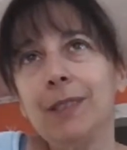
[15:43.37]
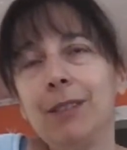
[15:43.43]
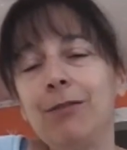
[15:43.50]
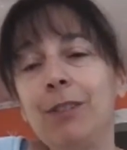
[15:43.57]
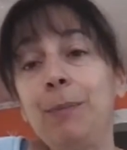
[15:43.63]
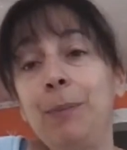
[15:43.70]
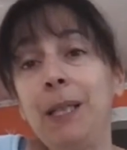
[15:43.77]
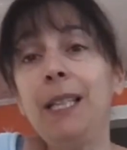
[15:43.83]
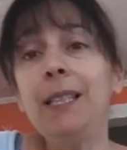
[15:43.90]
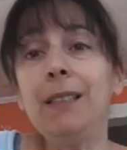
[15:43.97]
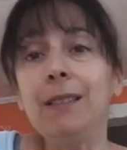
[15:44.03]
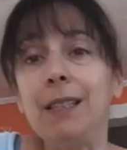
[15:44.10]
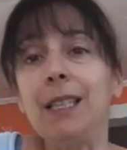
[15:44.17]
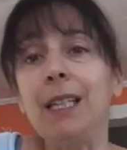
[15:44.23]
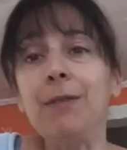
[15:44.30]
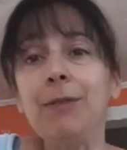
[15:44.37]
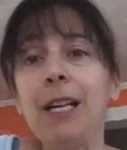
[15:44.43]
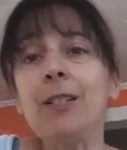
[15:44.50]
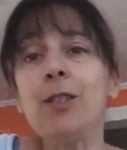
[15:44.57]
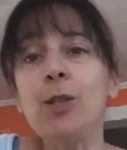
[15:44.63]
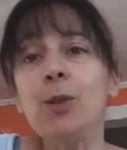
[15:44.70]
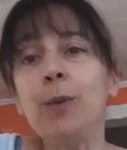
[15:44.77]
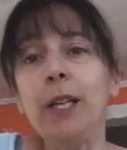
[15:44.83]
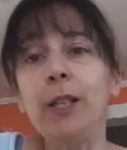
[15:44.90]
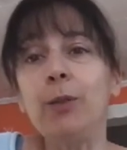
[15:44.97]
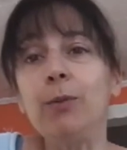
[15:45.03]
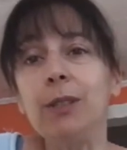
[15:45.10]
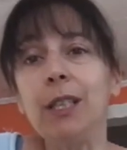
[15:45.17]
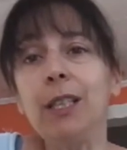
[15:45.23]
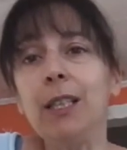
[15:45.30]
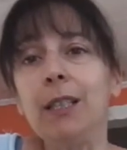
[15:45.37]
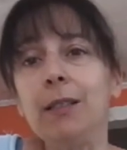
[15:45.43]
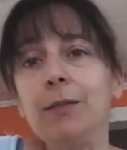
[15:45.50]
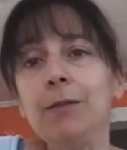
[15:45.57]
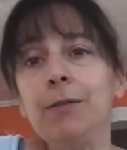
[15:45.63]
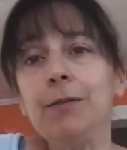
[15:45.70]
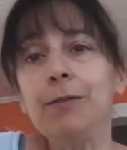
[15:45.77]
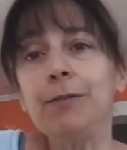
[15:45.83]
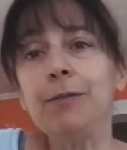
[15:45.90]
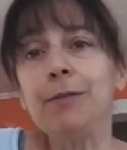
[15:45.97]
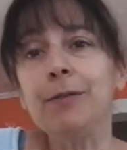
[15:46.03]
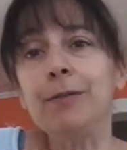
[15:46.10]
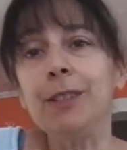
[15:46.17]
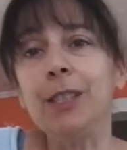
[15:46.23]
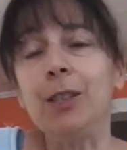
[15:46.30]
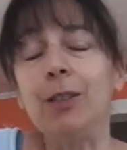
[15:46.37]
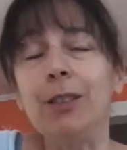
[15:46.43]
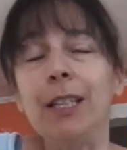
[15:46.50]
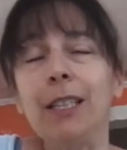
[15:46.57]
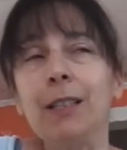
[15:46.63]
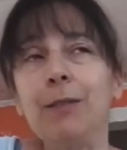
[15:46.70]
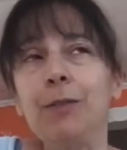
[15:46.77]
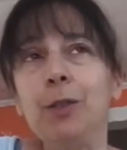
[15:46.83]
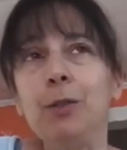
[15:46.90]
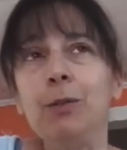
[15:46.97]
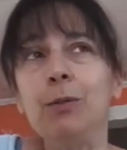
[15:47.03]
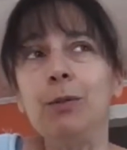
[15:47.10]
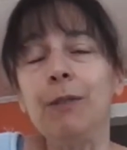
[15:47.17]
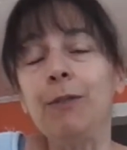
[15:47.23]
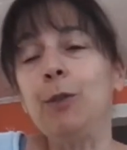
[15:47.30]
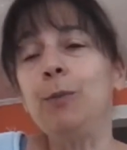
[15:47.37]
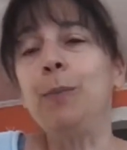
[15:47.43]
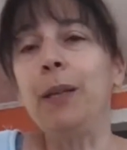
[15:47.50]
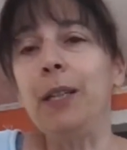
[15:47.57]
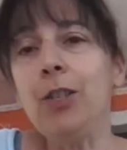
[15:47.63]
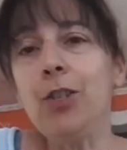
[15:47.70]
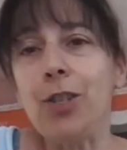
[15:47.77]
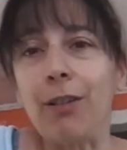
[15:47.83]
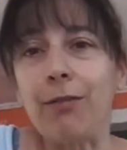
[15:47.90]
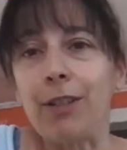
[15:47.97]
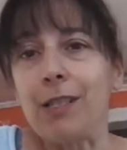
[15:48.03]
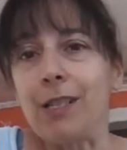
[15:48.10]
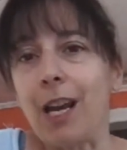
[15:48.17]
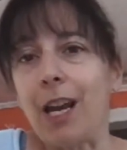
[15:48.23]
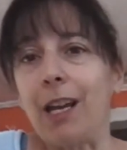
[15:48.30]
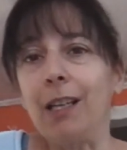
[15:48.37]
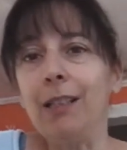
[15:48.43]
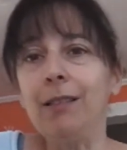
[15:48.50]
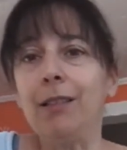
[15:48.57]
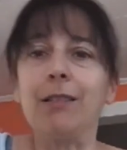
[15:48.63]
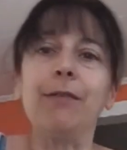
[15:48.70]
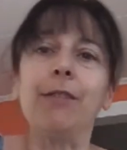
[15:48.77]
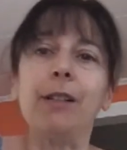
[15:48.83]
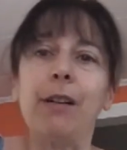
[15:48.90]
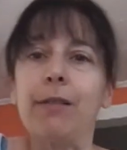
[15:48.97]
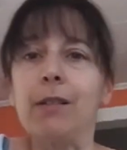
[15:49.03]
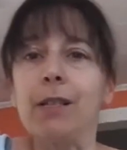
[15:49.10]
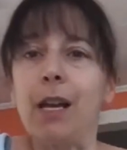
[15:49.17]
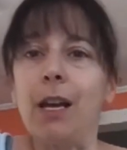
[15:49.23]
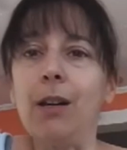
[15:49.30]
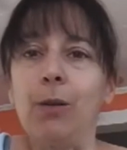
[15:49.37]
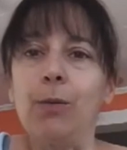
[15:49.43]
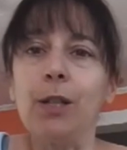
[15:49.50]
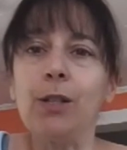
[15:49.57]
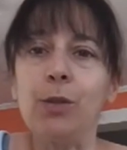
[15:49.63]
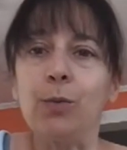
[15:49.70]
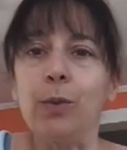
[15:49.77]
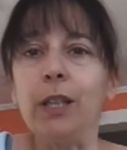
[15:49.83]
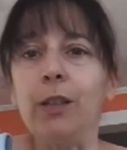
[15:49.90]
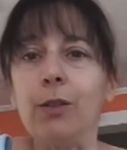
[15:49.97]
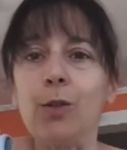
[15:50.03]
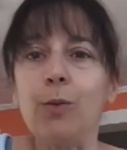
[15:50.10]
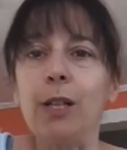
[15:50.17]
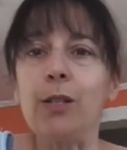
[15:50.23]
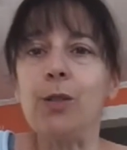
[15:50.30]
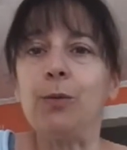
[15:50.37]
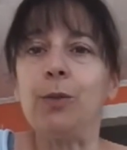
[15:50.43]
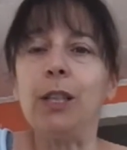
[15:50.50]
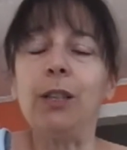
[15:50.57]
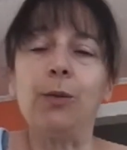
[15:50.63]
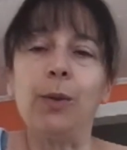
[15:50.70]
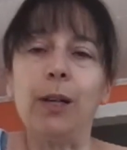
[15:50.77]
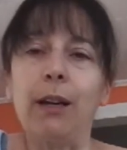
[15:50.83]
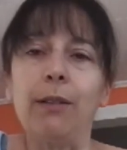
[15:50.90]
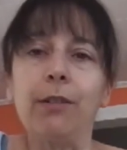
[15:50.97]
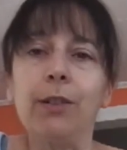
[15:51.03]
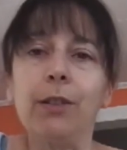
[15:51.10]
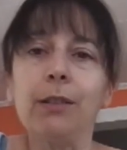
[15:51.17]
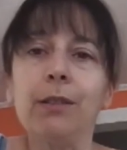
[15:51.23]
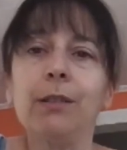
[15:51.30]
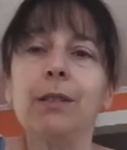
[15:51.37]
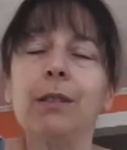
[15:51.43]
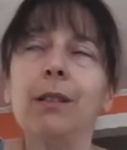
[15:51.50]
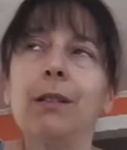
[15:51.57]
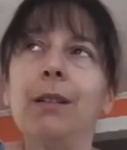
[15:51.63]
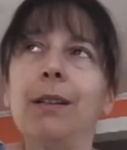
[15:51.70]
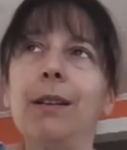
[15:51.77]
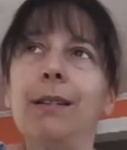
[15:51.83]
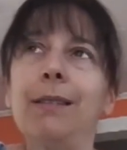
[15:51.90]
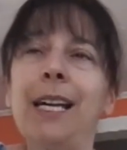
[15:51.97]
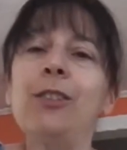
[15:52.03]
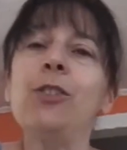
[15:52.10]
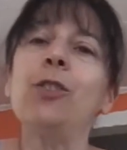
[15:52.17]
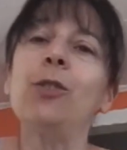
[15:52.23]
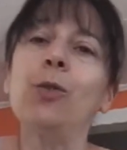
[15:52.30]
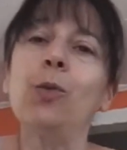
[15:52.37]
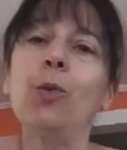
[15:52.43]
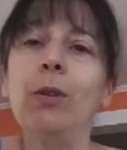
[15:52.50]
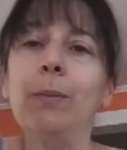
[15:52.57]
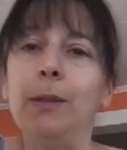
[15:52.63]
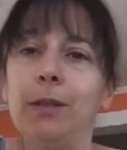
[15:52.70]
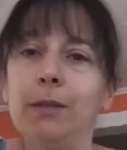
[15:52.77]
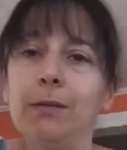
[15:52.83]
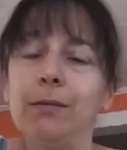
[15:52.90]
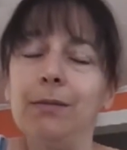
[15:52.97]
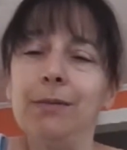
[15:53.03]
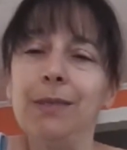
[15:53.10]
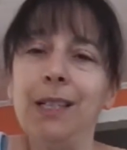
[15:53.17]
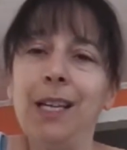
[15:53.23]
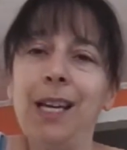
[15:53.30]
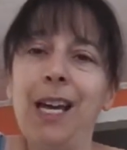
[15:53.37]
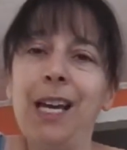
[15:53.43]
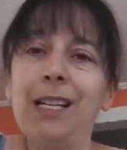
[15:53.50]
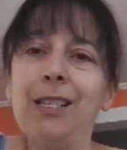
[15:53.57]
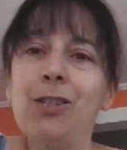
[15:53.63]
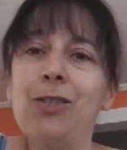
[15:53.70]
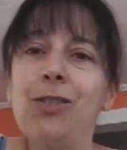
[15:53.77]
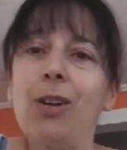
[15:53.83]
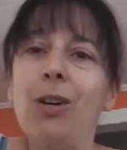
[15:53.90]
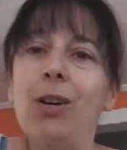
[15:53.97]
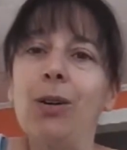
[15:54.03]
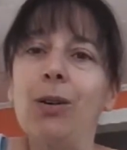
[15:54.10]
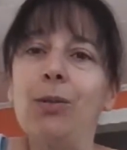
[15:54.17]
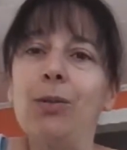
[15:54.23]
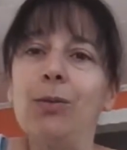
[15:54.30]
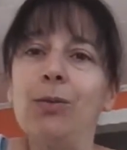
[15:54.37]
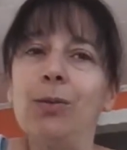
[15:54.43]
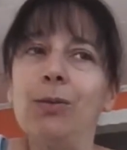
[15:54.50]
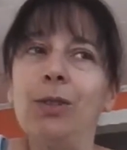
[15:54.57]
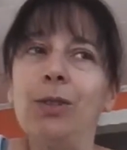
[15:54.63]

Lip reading: repeatedly, if that's the way you live, you know, like if you binge every day or every other day or once a week or twice a week or whatever, that's your normal. So